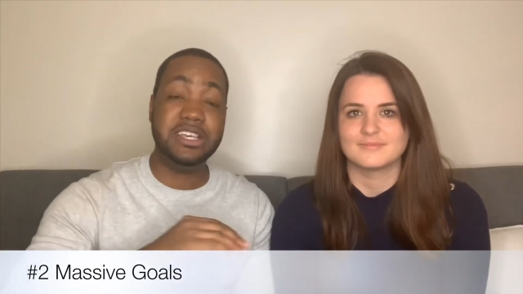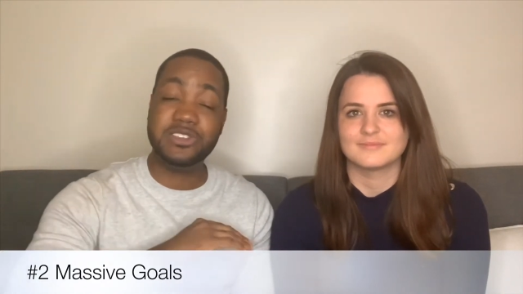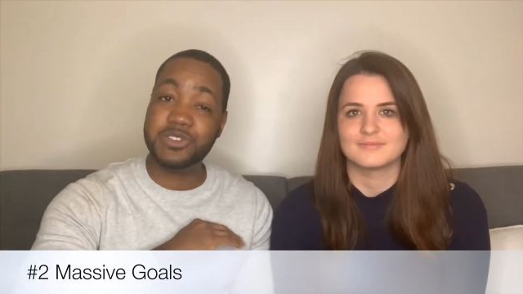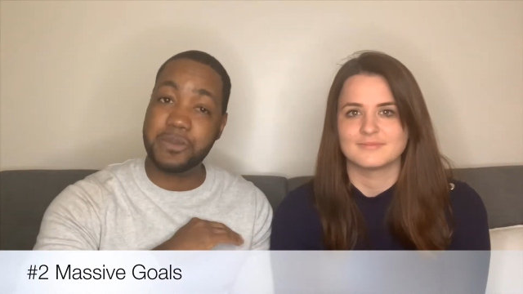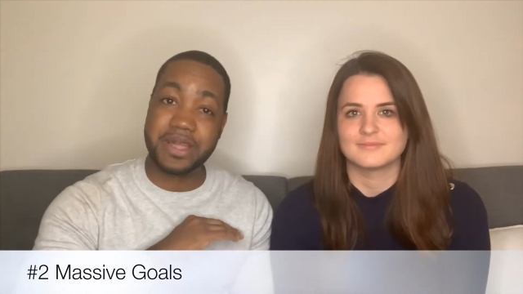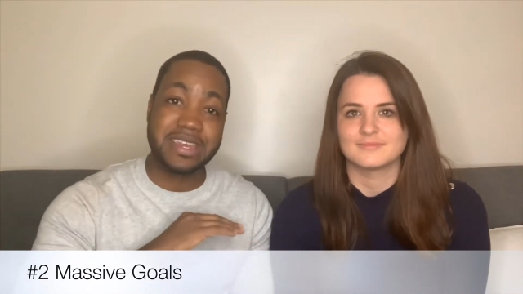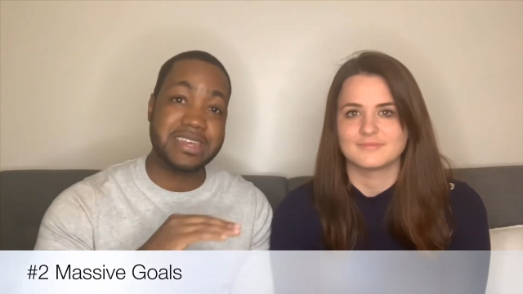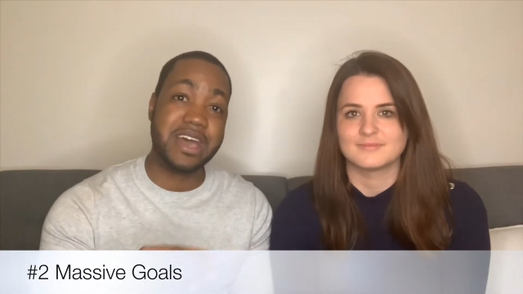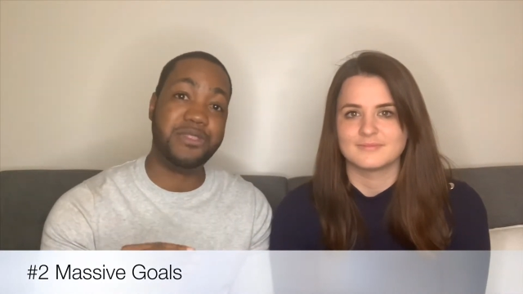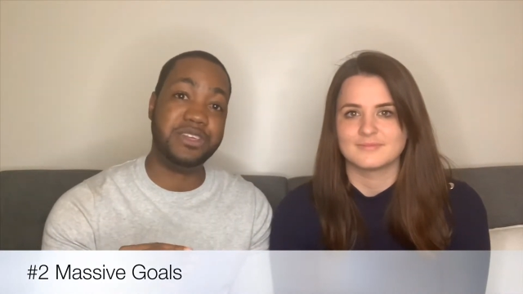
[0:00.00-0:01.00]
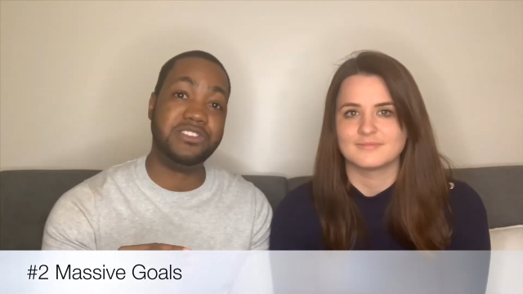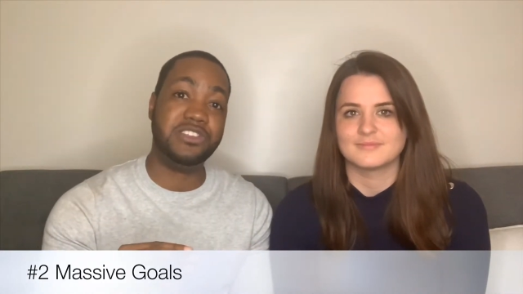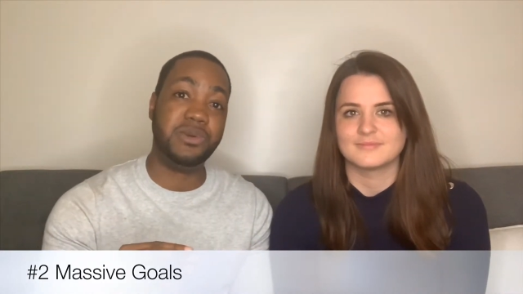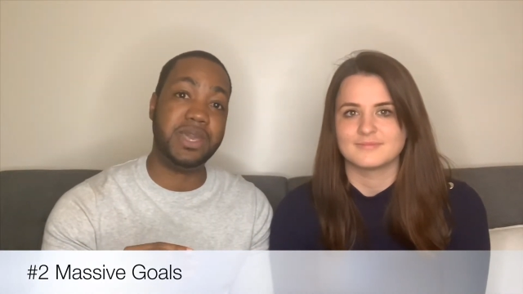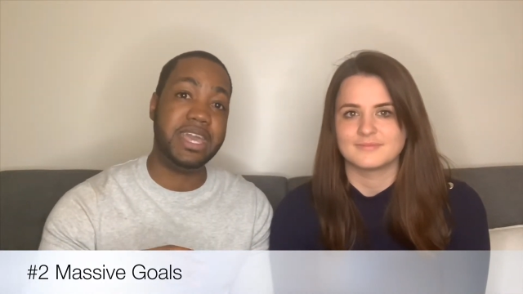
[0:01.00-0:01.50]
Speaker 1: Stop at nothing to
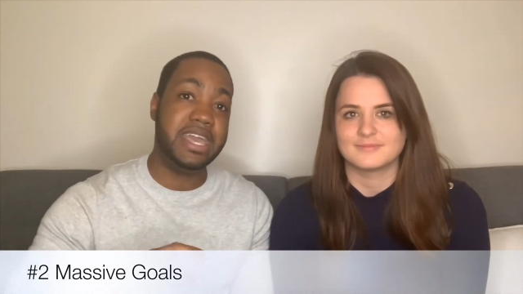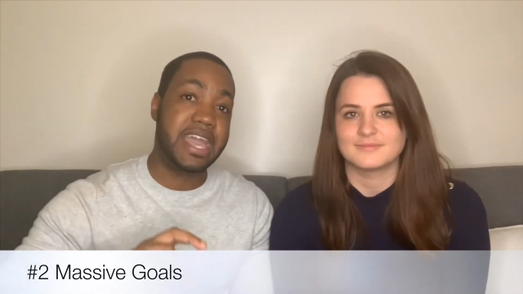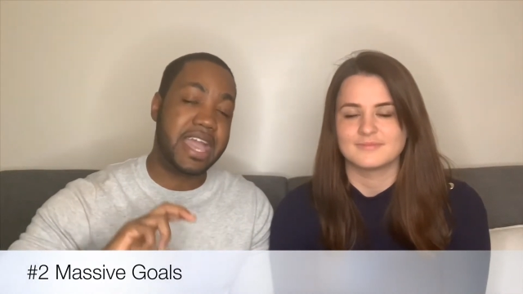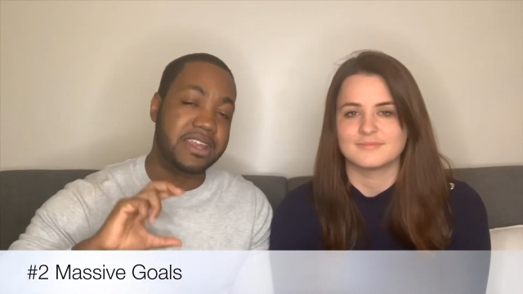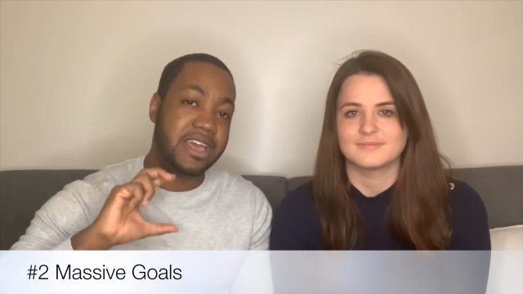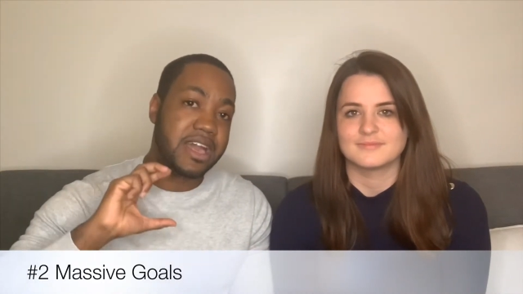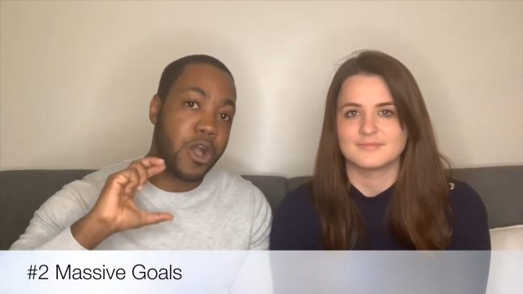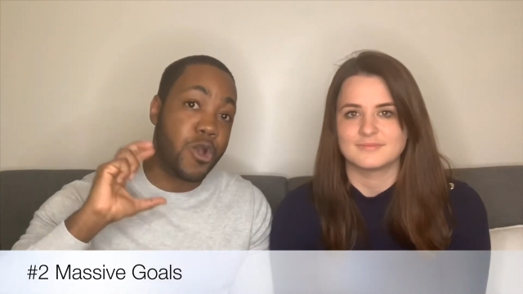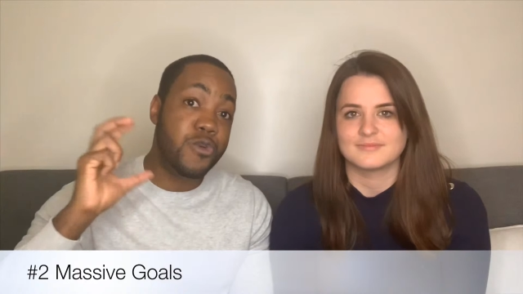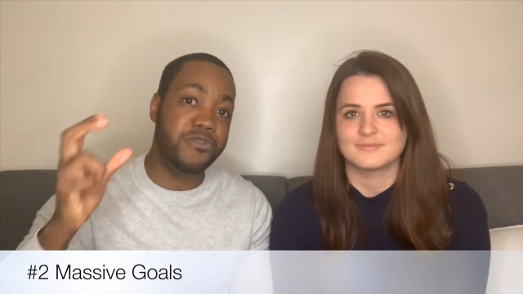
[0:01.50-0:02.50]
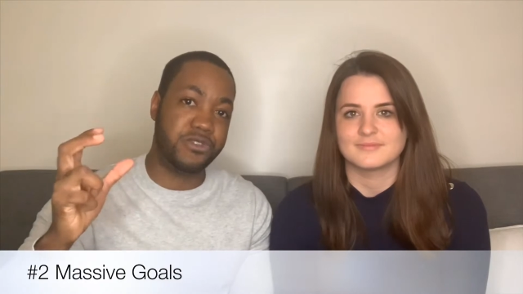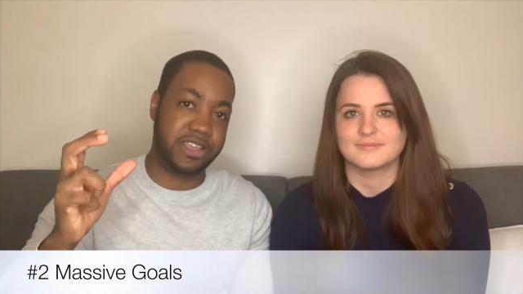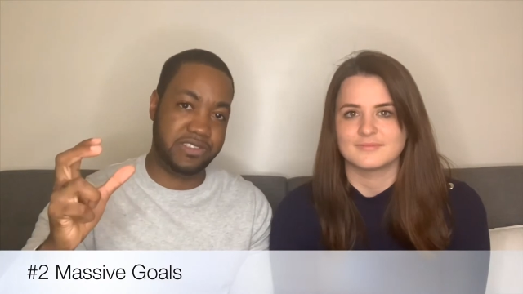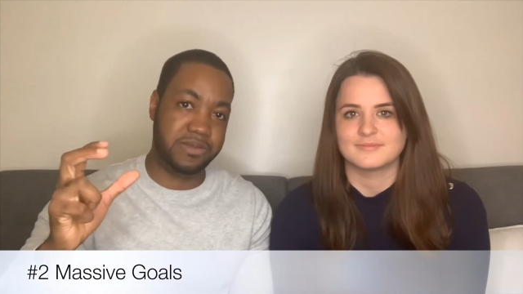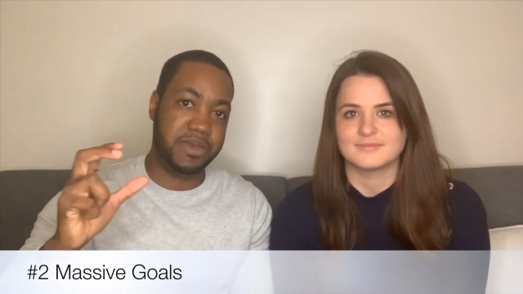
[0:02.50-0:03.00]
do it and
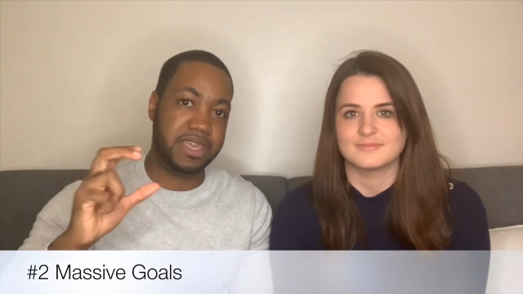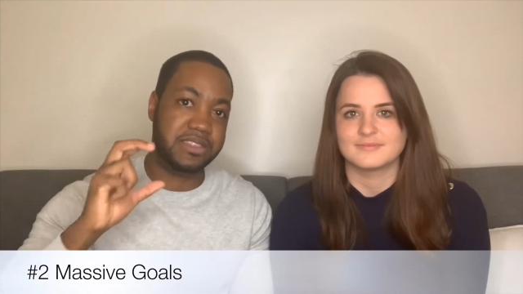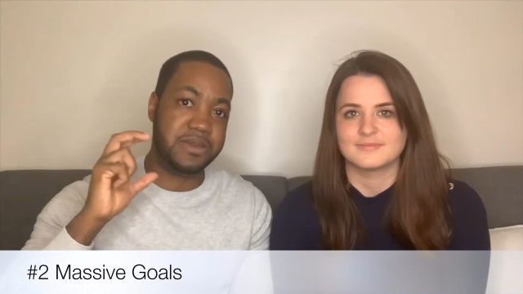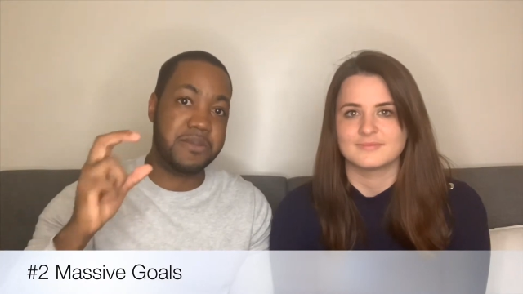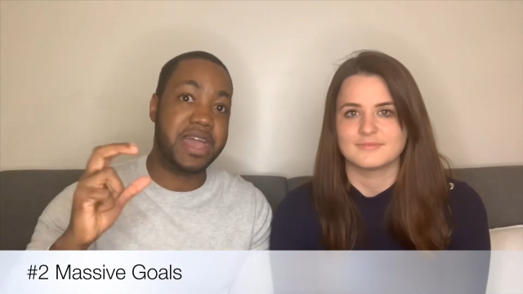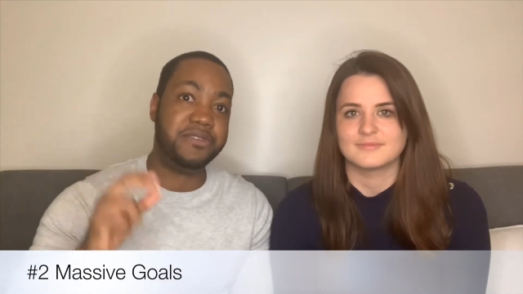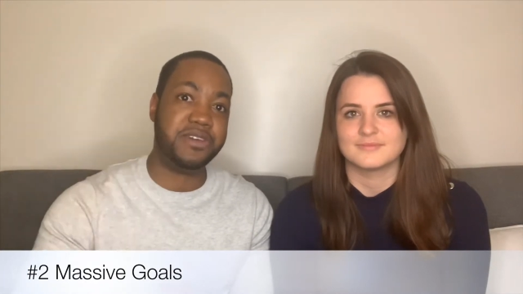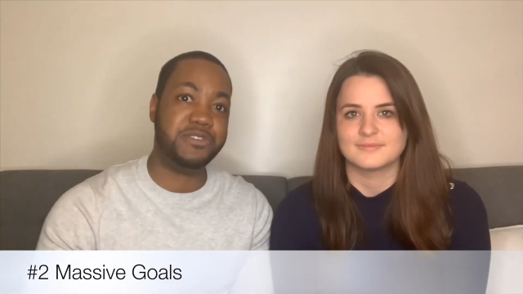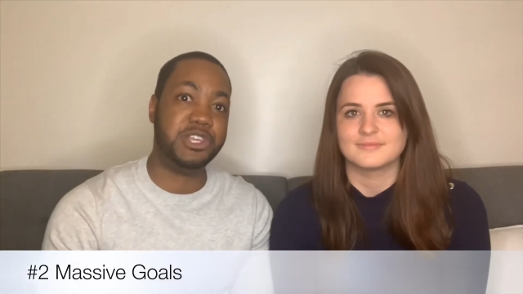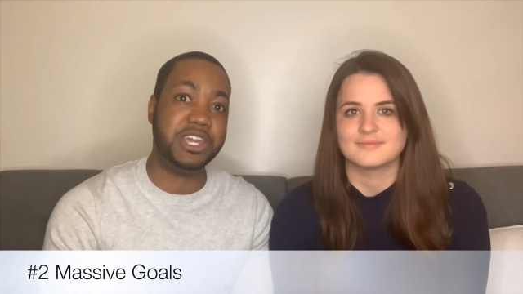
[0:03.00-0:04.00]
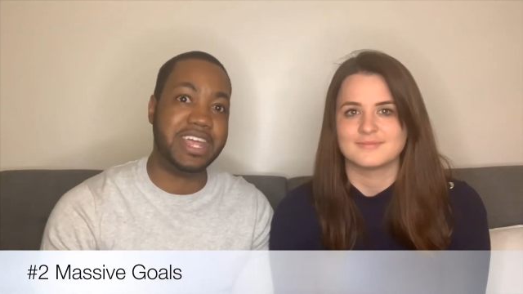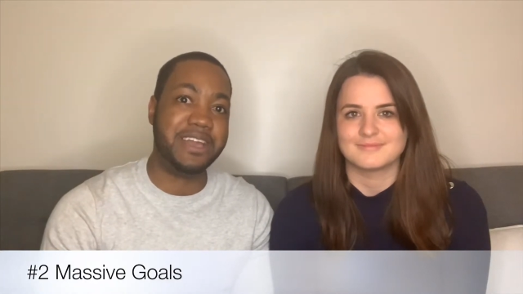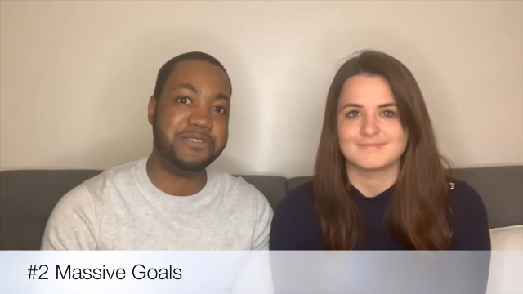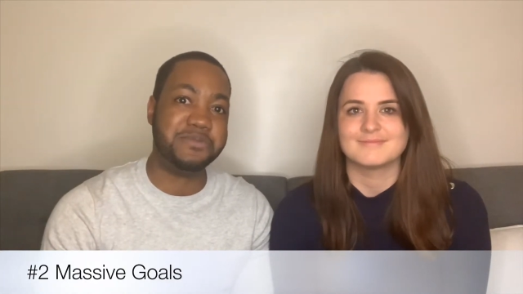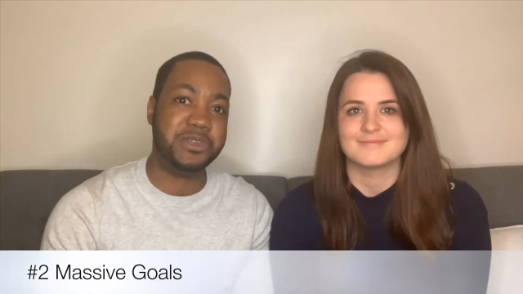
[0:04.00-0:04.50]
overestimate the amount of effort you're going to
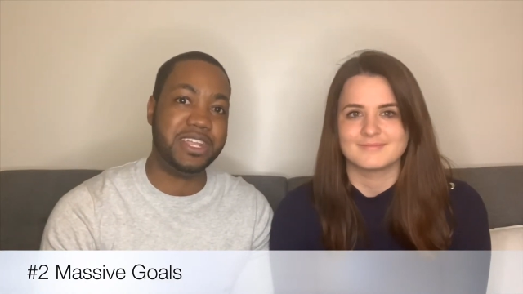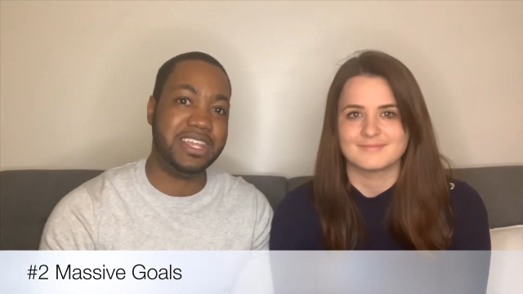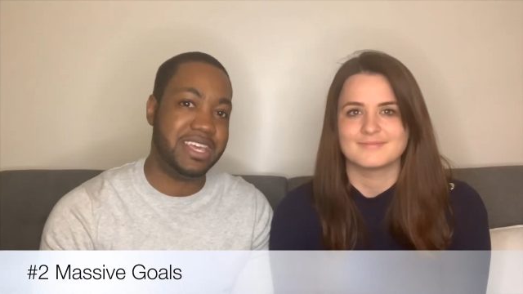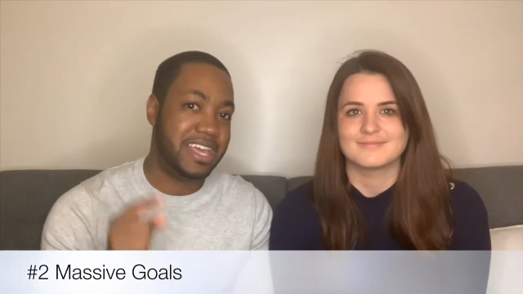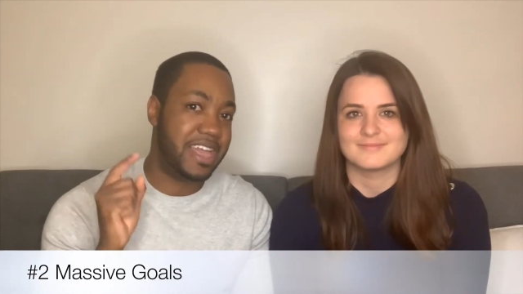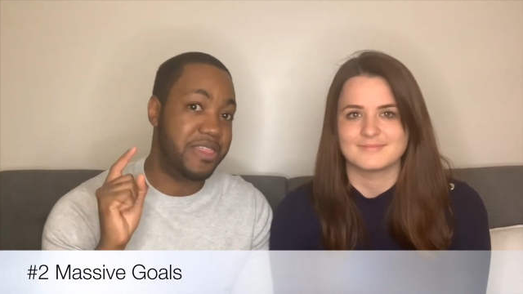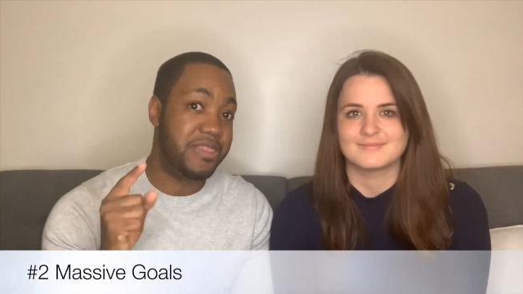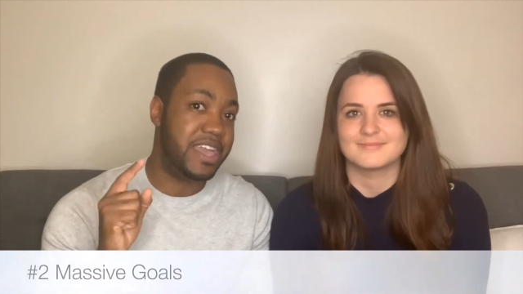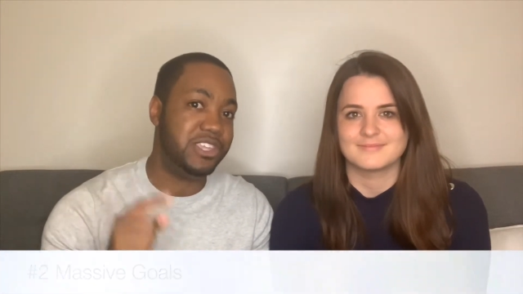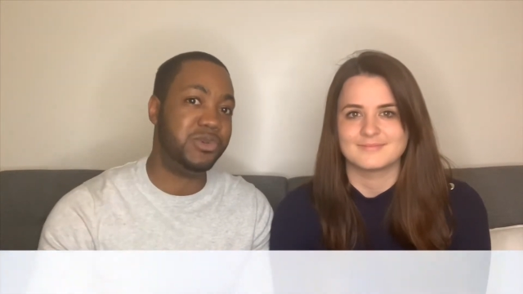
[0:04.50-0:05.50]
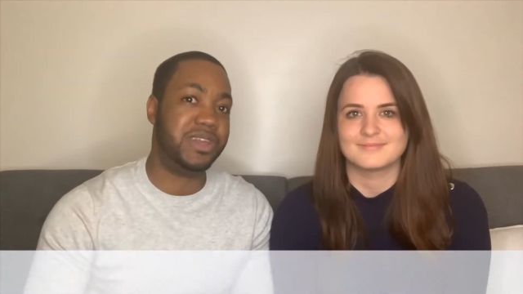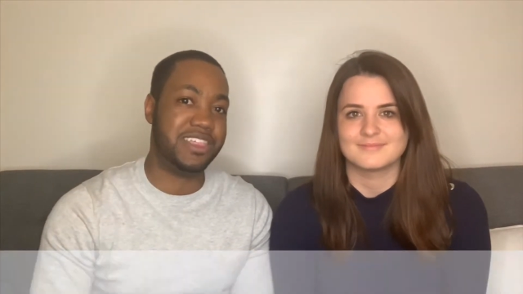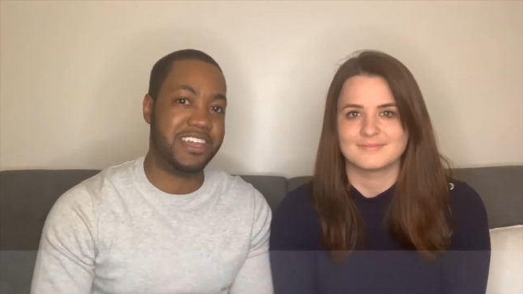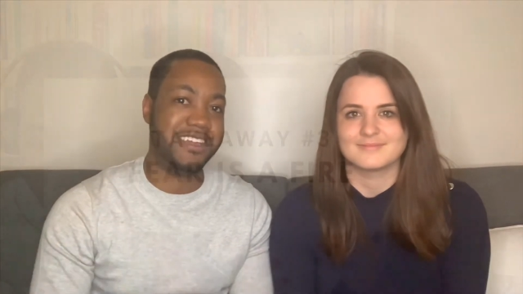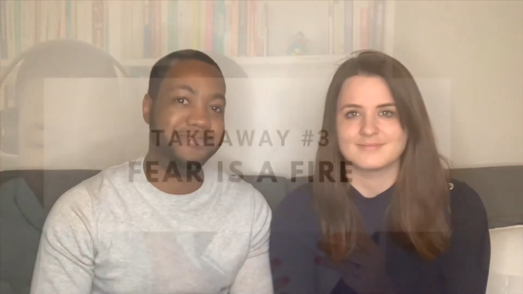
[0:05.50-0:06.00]
have to put in. And then you'll
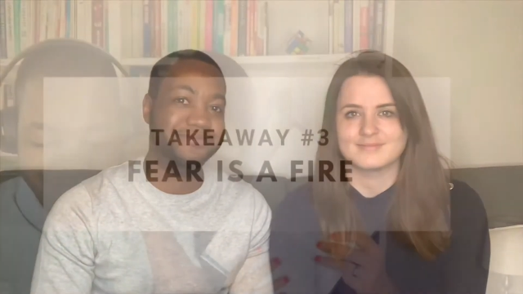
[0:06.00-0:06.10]
get there.